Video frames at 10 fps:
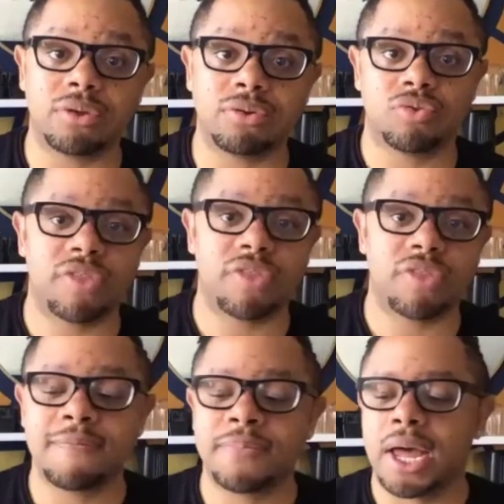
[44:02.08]
do
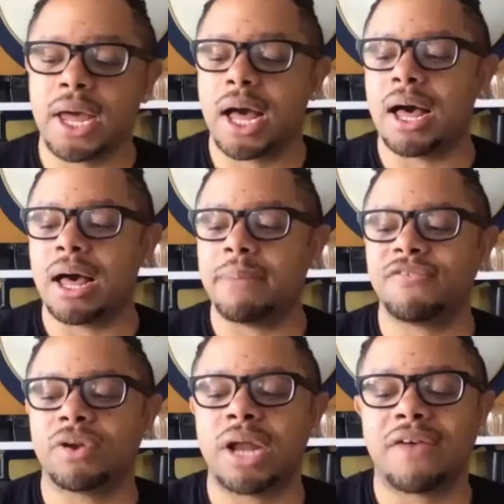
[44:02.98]
that. If you're
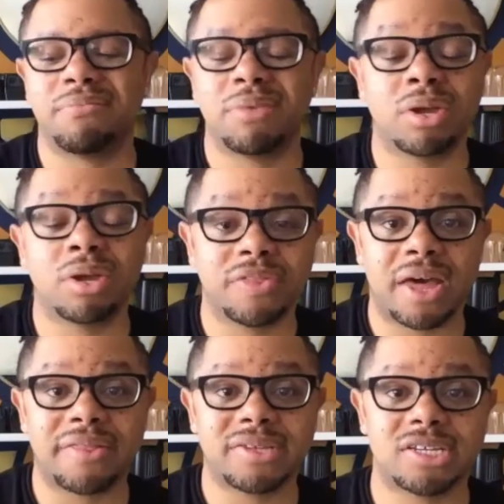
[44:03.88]
not familiar with how the
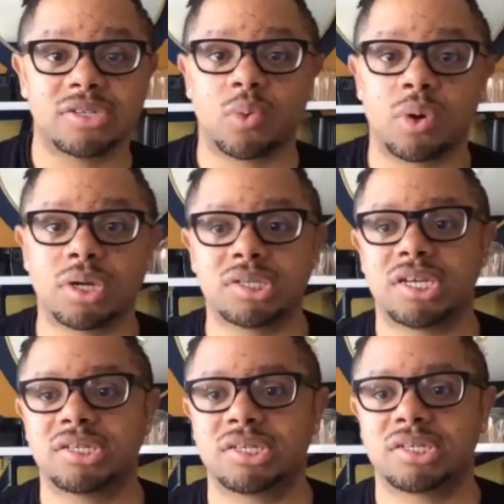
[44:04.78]
census works, the
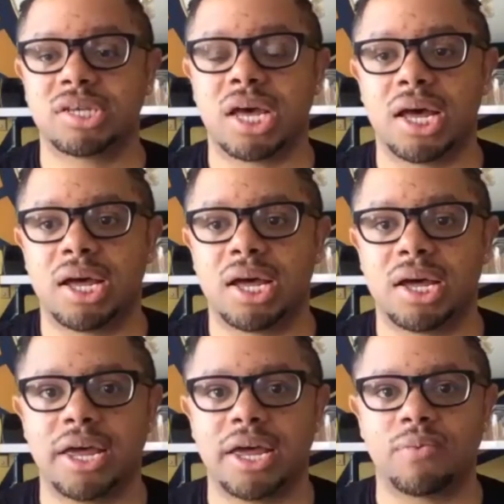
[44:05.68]
census
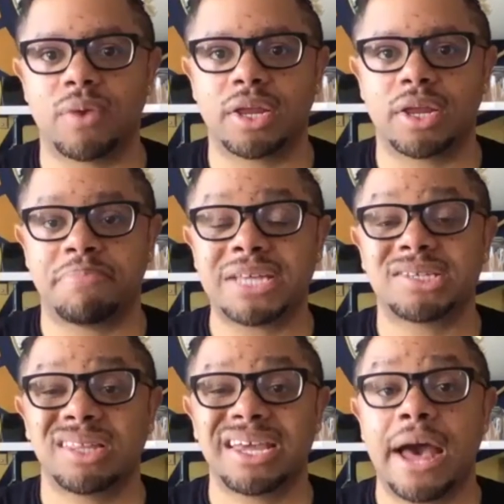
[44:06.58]
basically
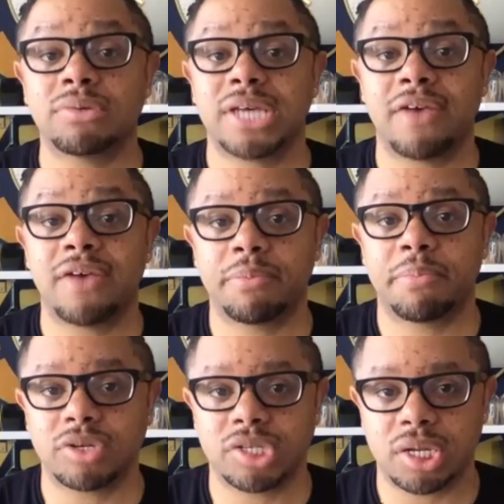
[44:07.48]
counts every
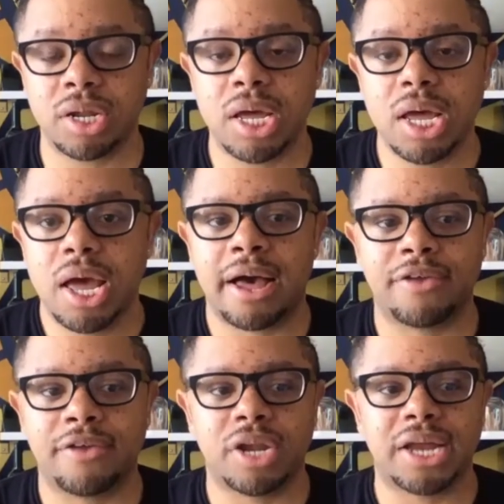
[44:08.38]
person in the
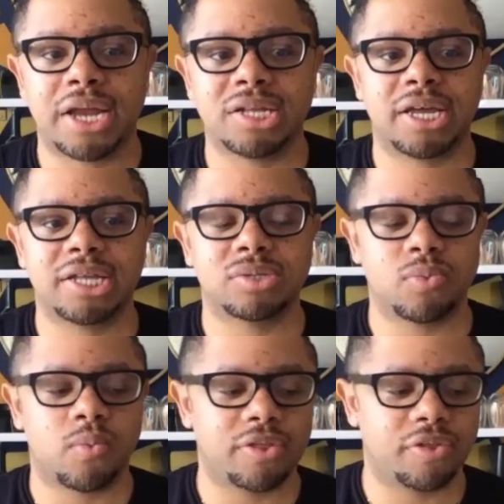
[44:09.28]
United States,
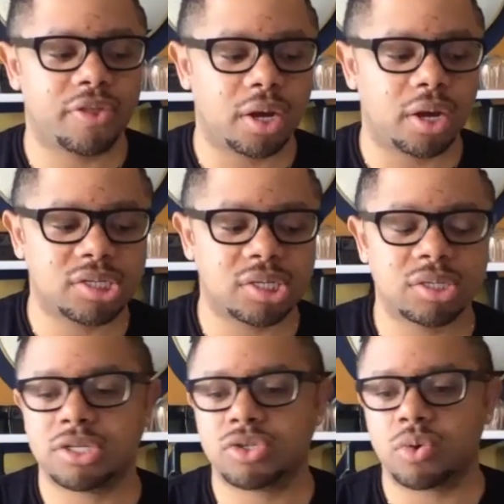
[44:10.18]
whether they are
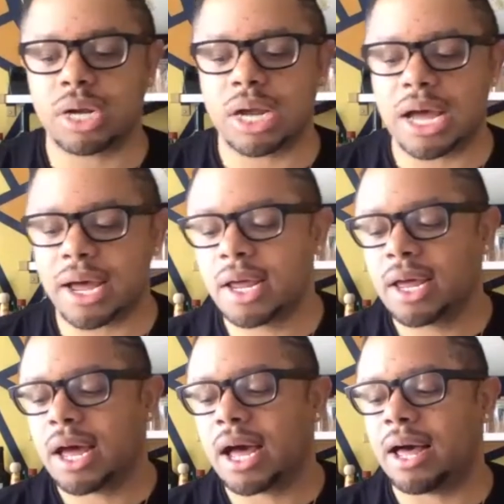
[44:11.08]
citizens or not,
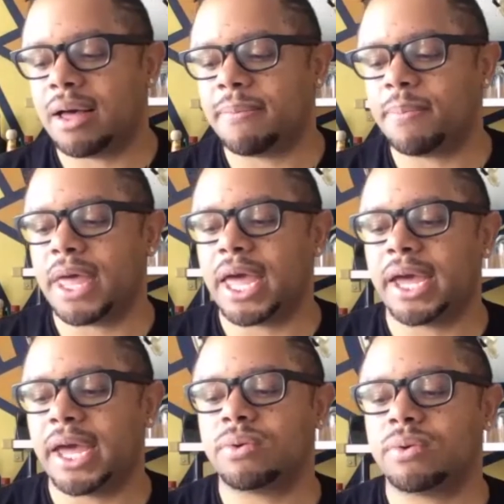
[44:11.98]

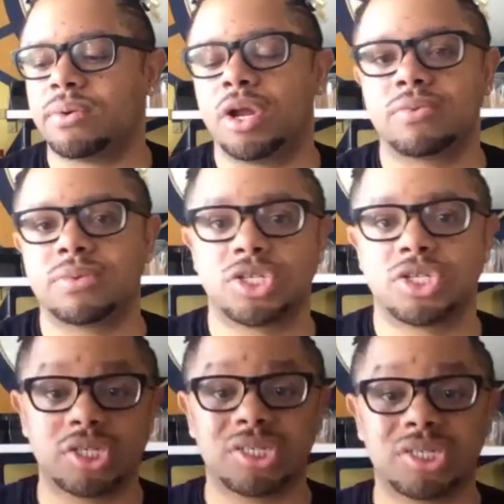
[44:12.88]
and
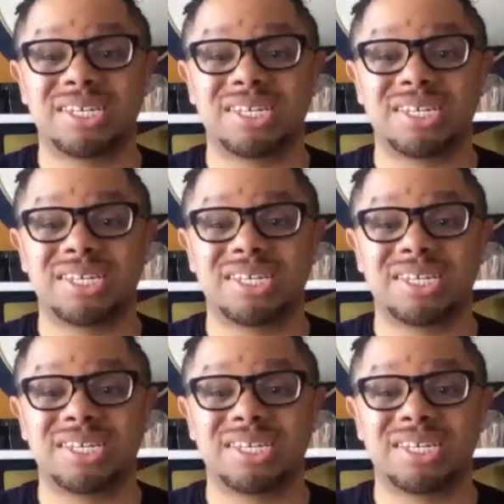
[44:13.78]
sees